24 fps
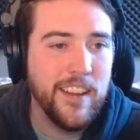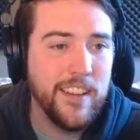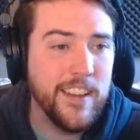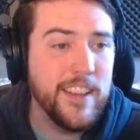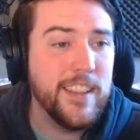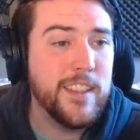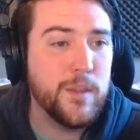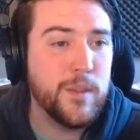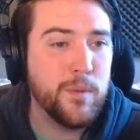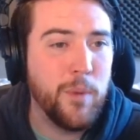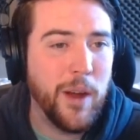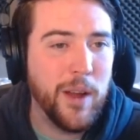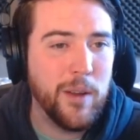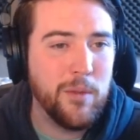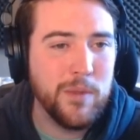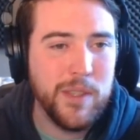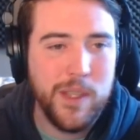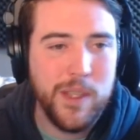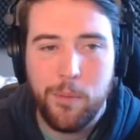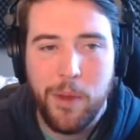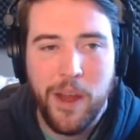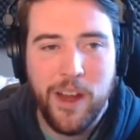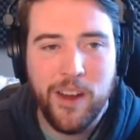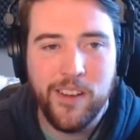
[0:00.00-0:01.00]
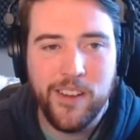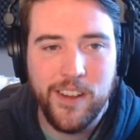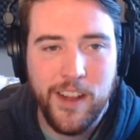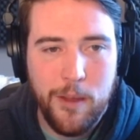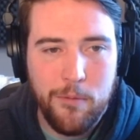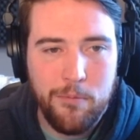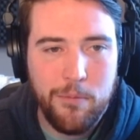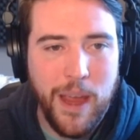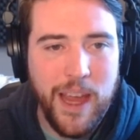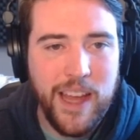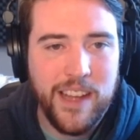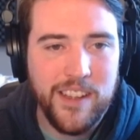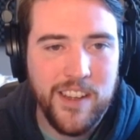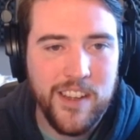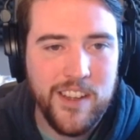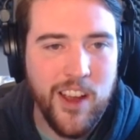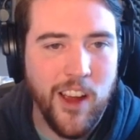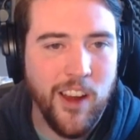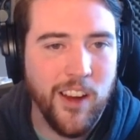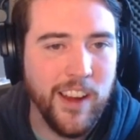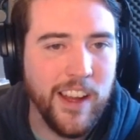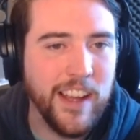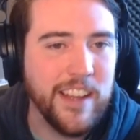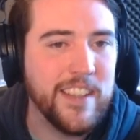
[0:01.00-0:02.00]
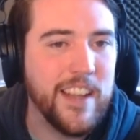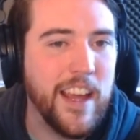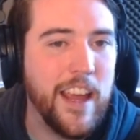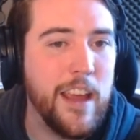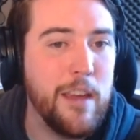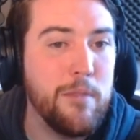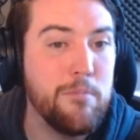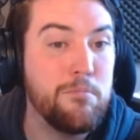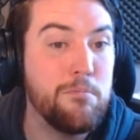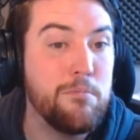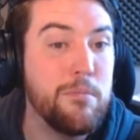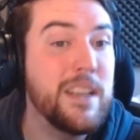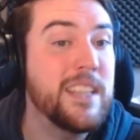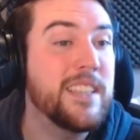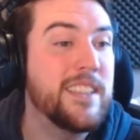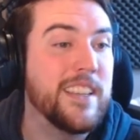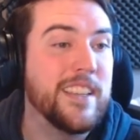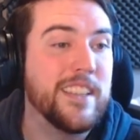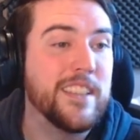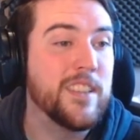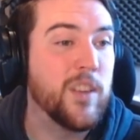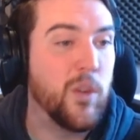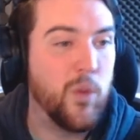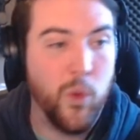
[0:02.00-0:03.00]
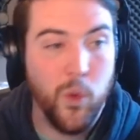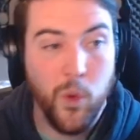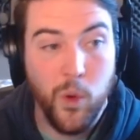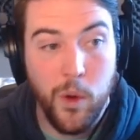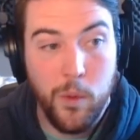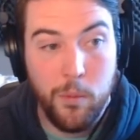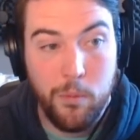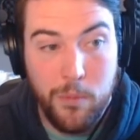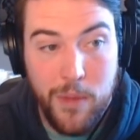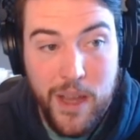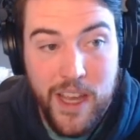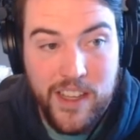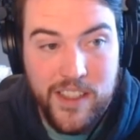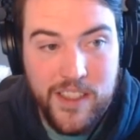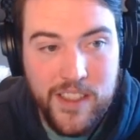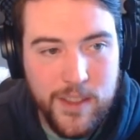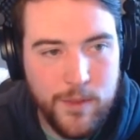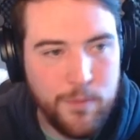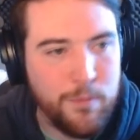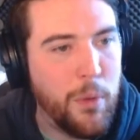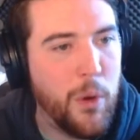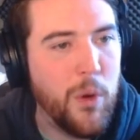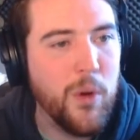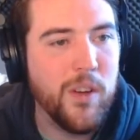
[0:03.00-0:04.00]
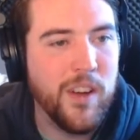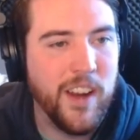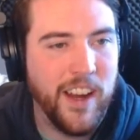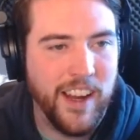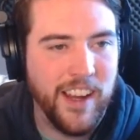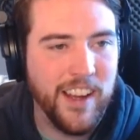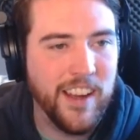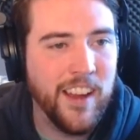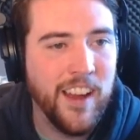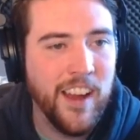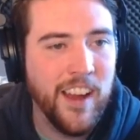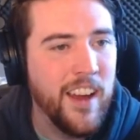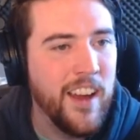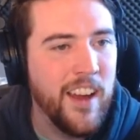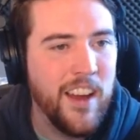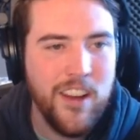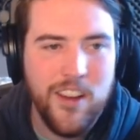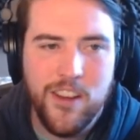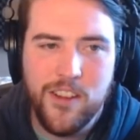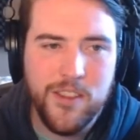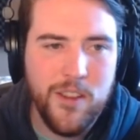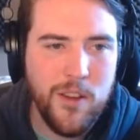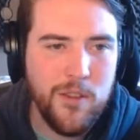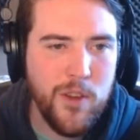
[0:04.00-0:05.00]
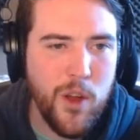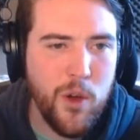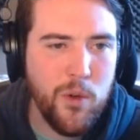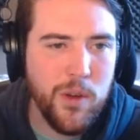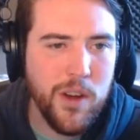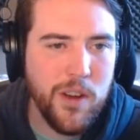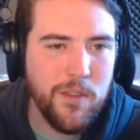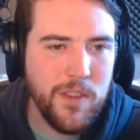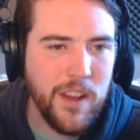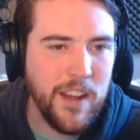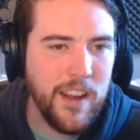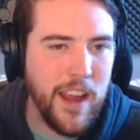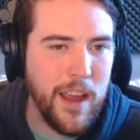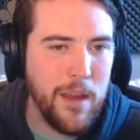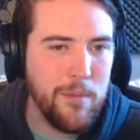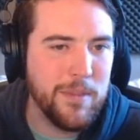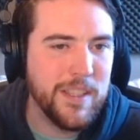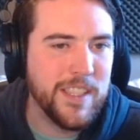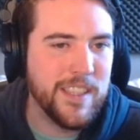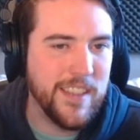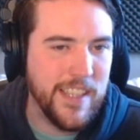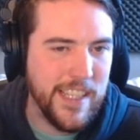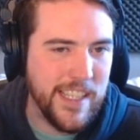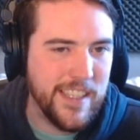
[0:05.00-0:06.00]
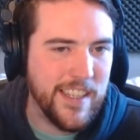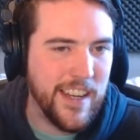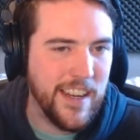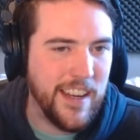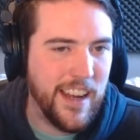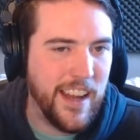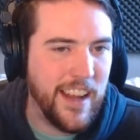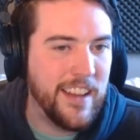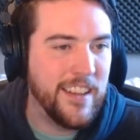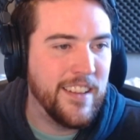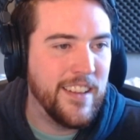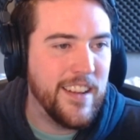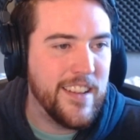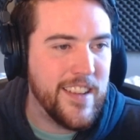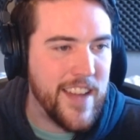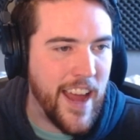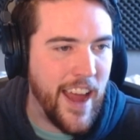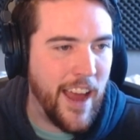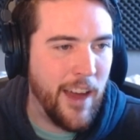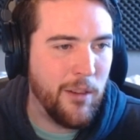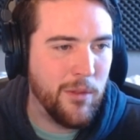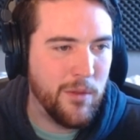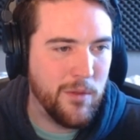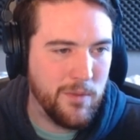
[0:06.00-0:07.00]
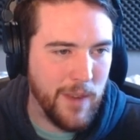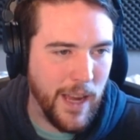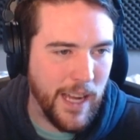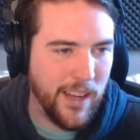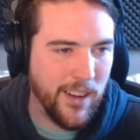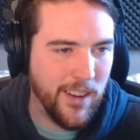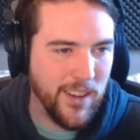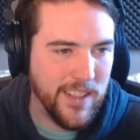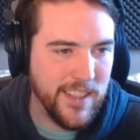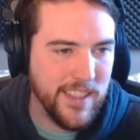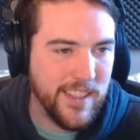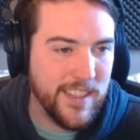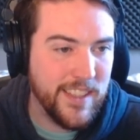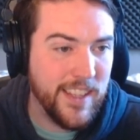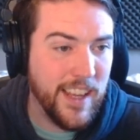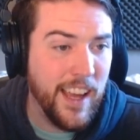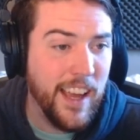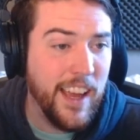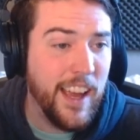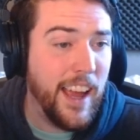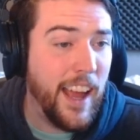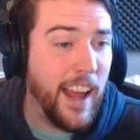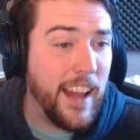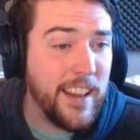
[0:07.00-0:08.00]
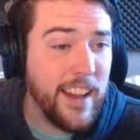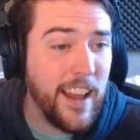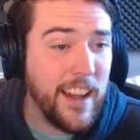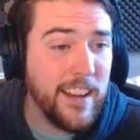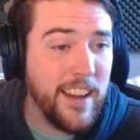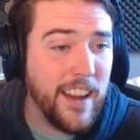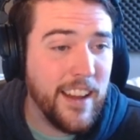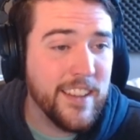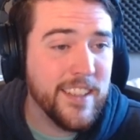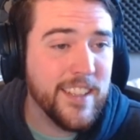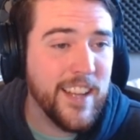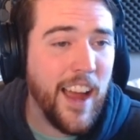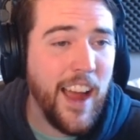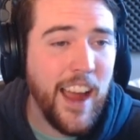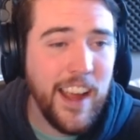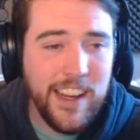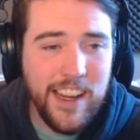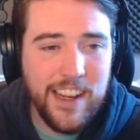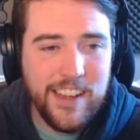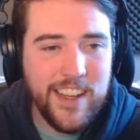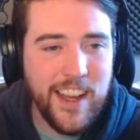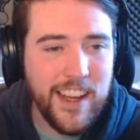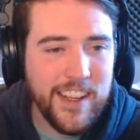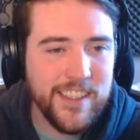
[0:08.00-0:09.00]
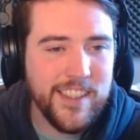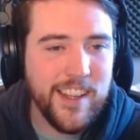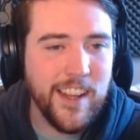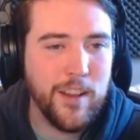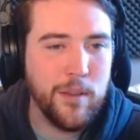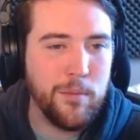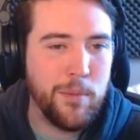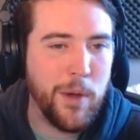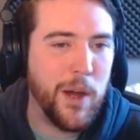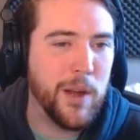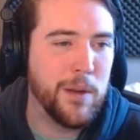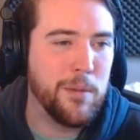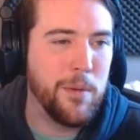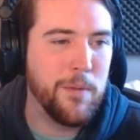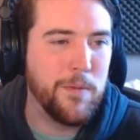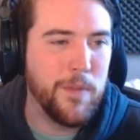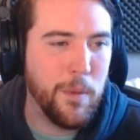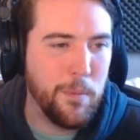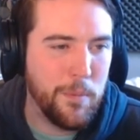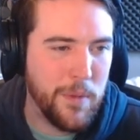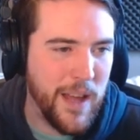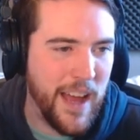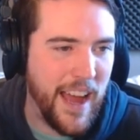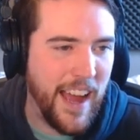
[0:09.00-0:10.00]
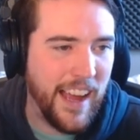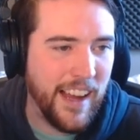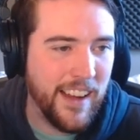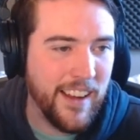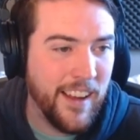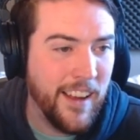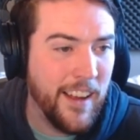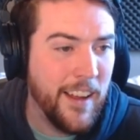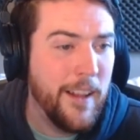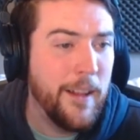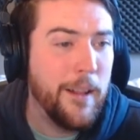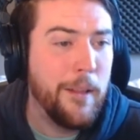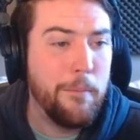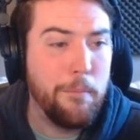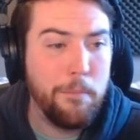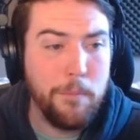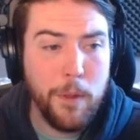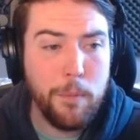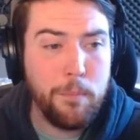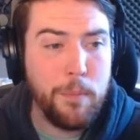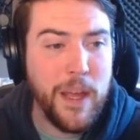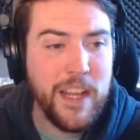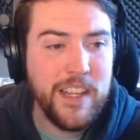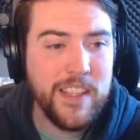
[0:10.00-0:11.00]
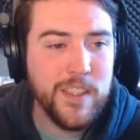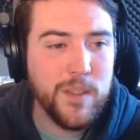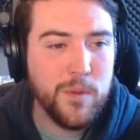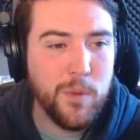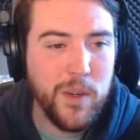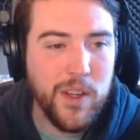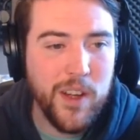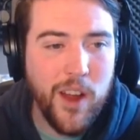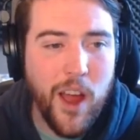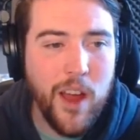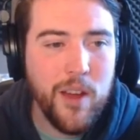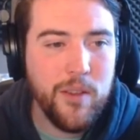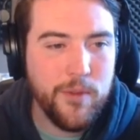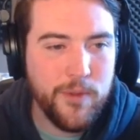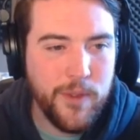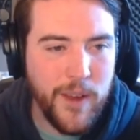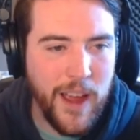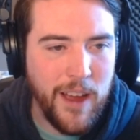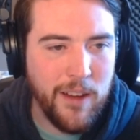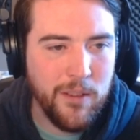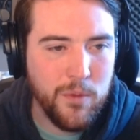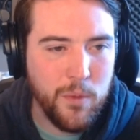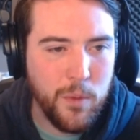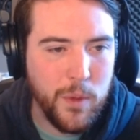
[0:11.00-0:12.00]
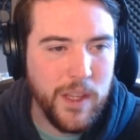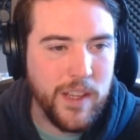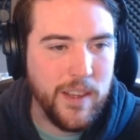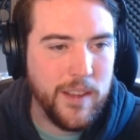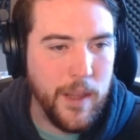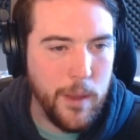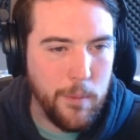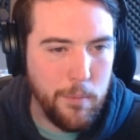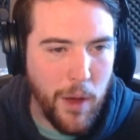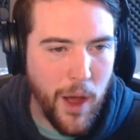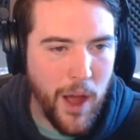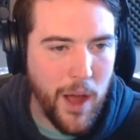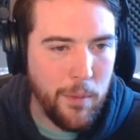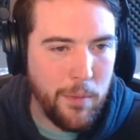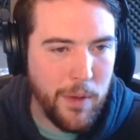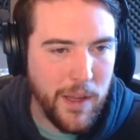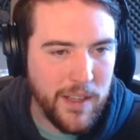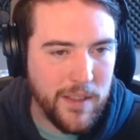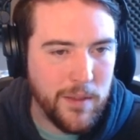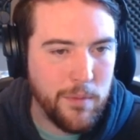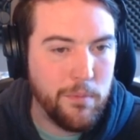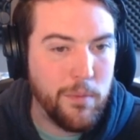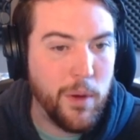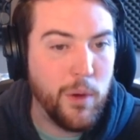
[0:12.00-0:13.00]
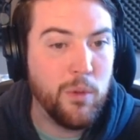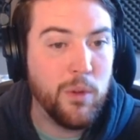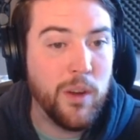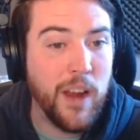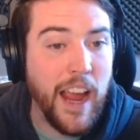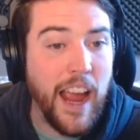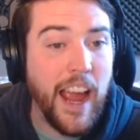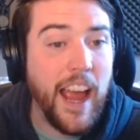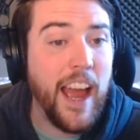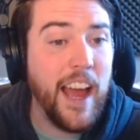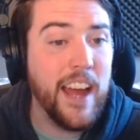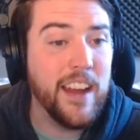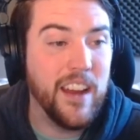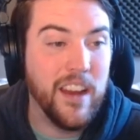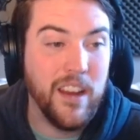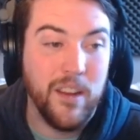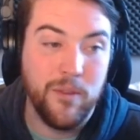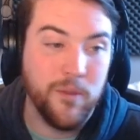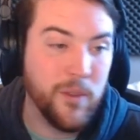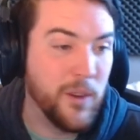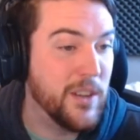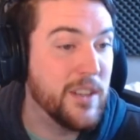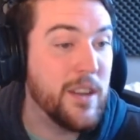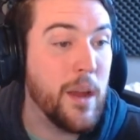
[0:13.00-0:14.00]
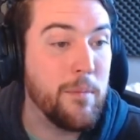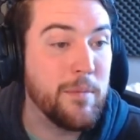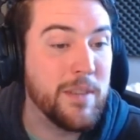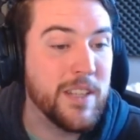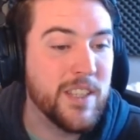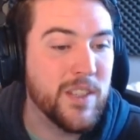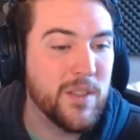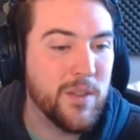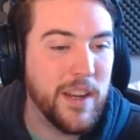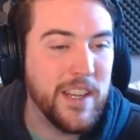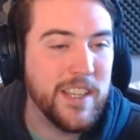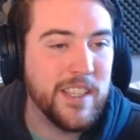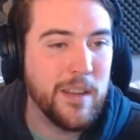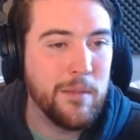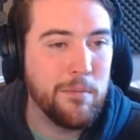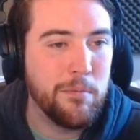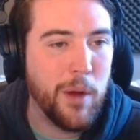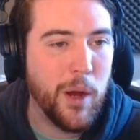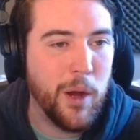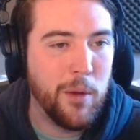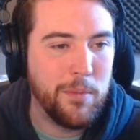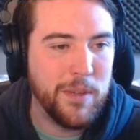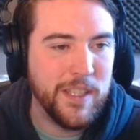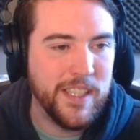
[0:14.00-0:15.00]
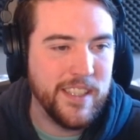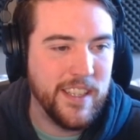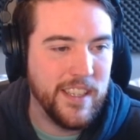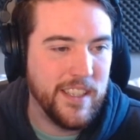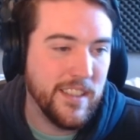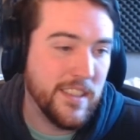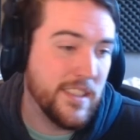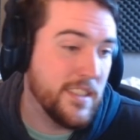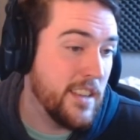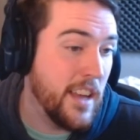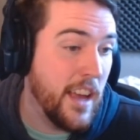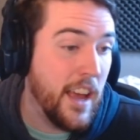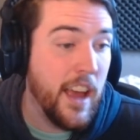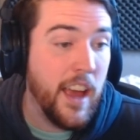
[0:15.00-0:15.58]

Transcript: This one was apparently made to target a Mrs. or Miss Boring, although no one of the name is listed in the town records. And then in tiny text at the bottom of the plaque, the pins were not found with the poppet, but were added for demonstration purposes.